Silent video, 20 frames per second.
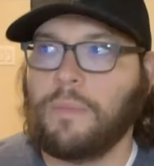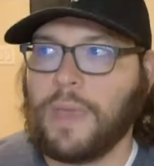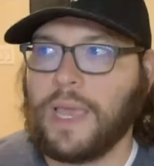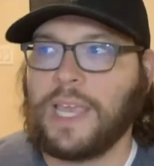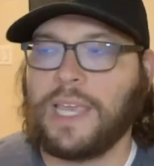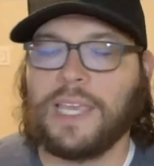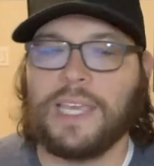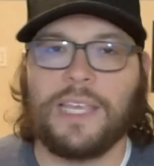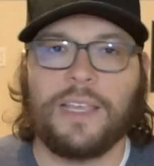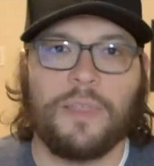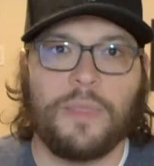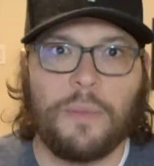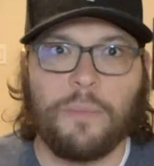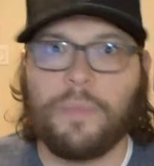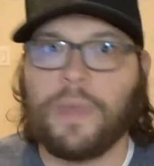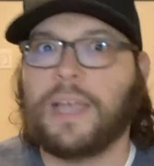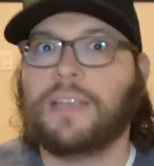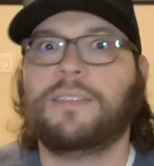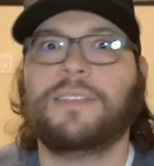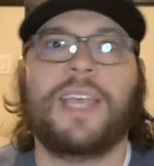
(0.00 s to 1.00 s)
making the
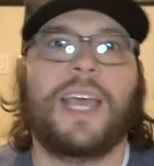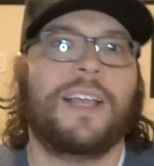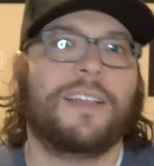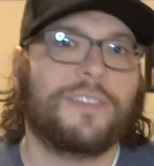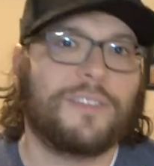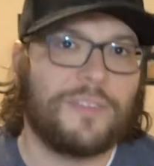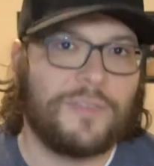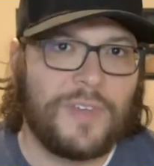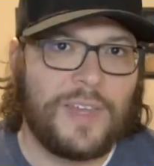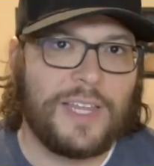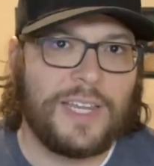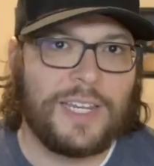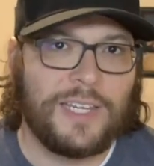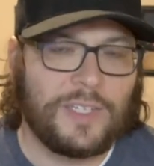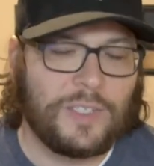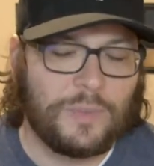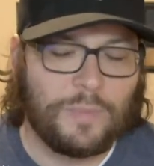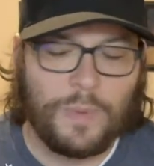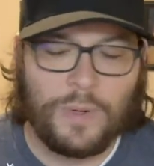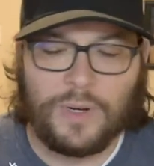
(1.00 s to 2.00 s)
best Castlevania
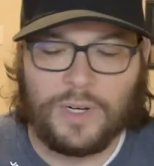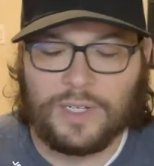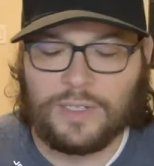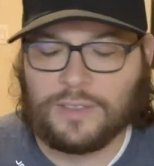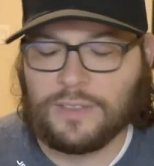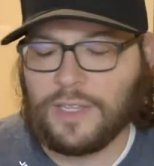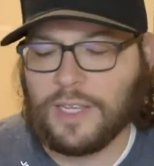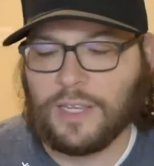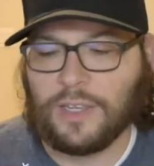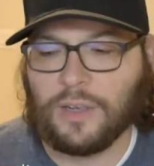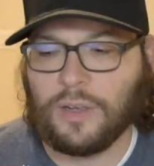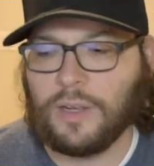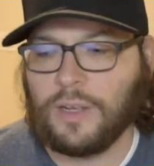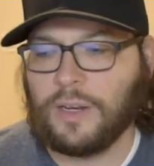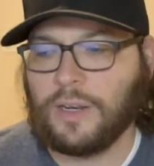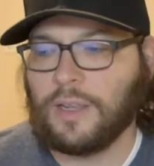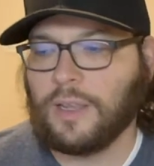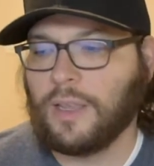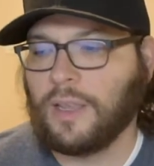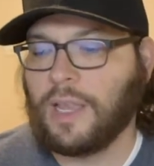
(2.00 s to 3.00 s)
experience they could.